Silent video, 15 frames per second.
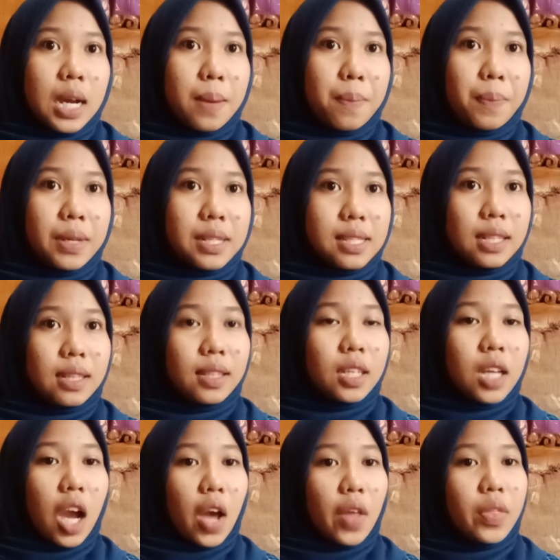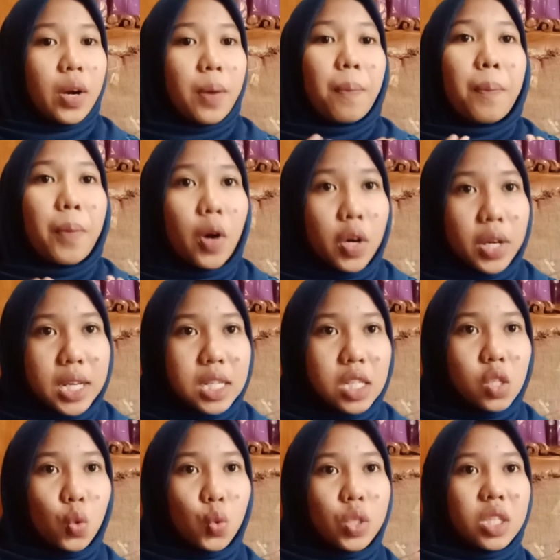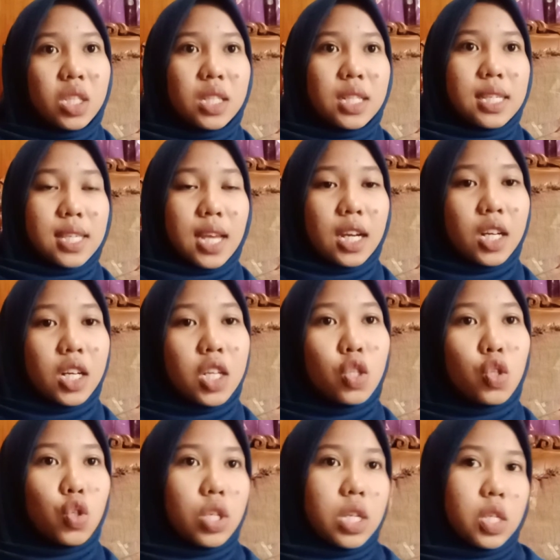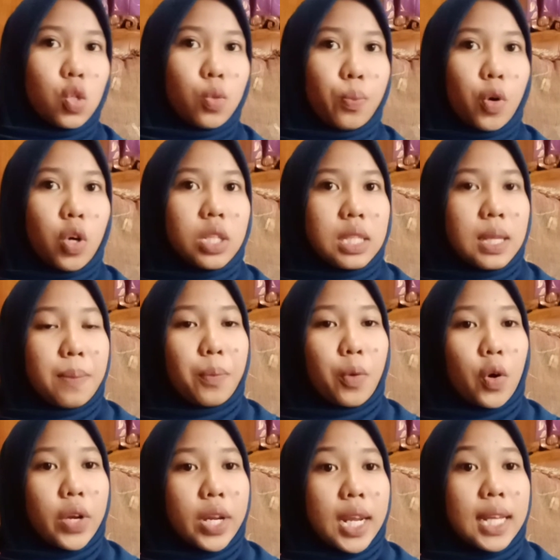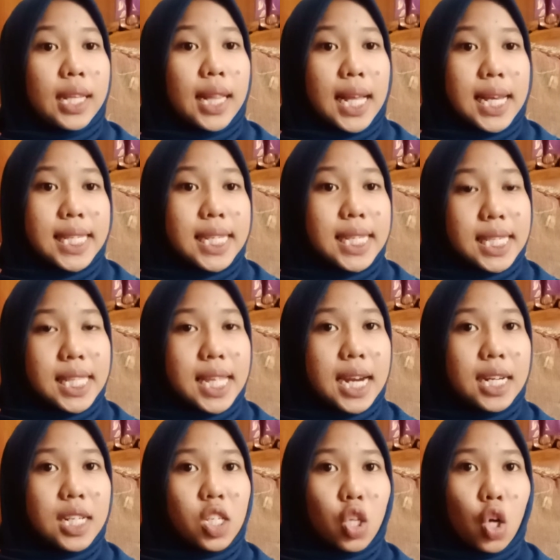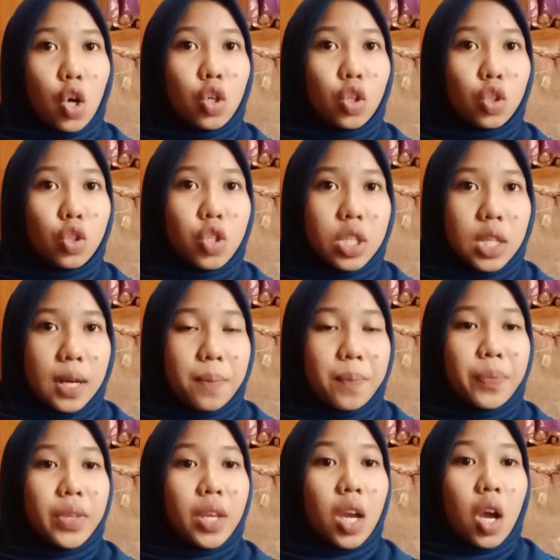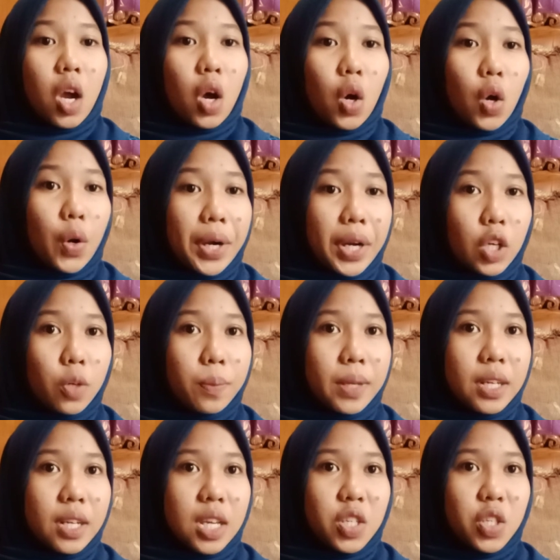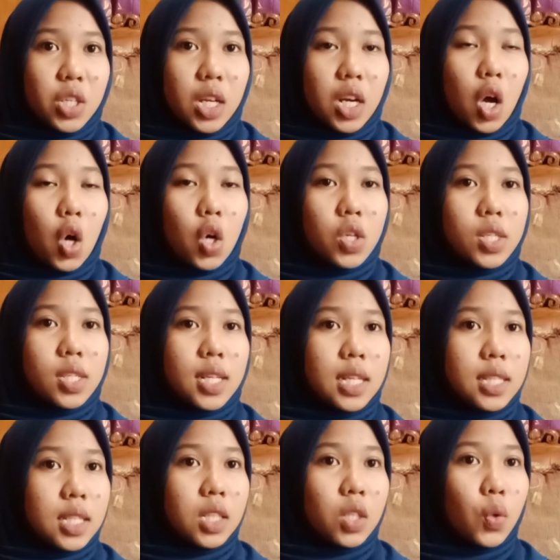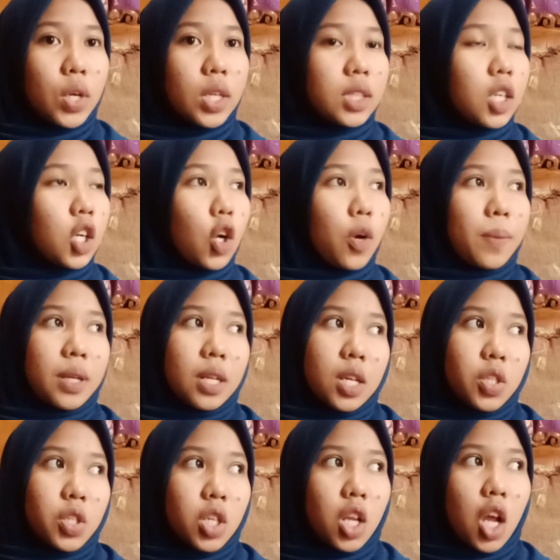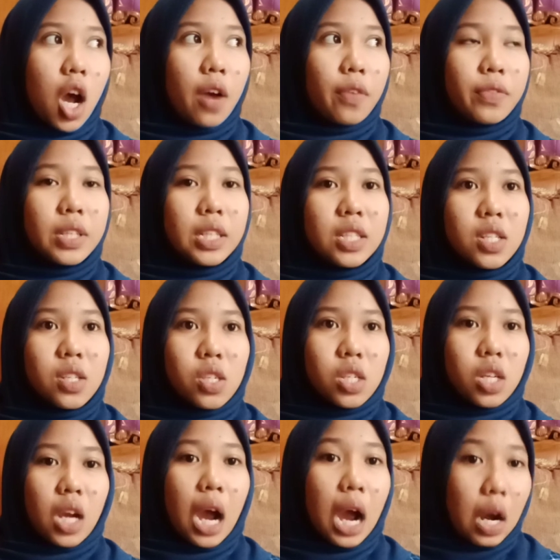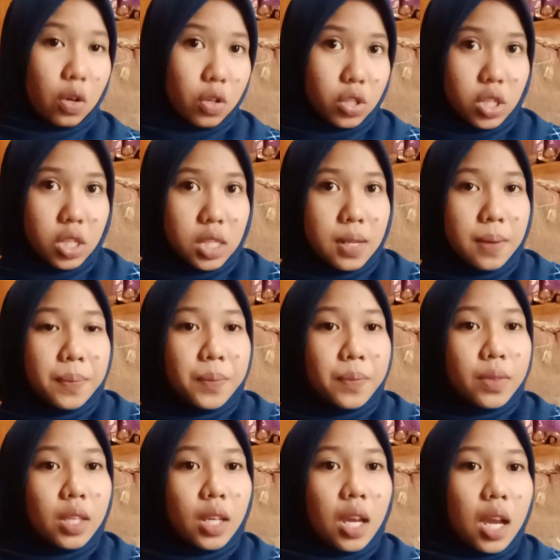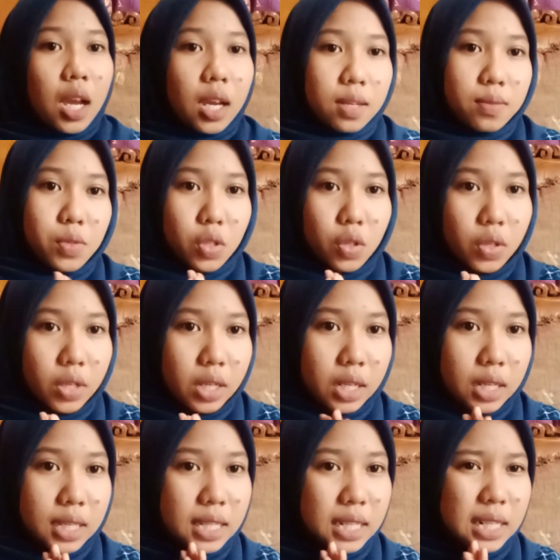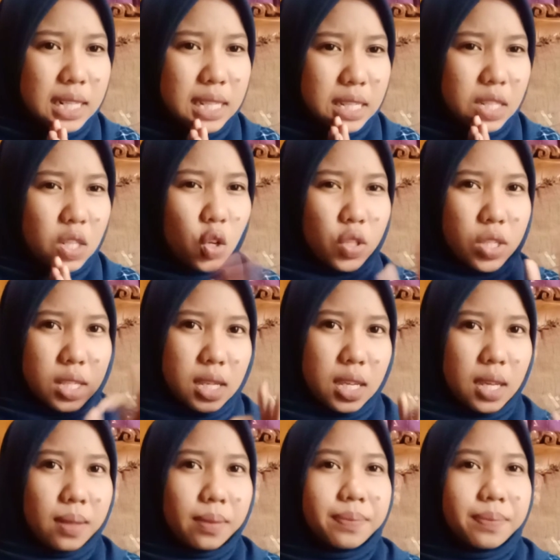presenting other points which disagree to the supporting point. And last is there is conclusion or recommendation or stating the recommendation of the discourse. I'm sorry, here is noisy.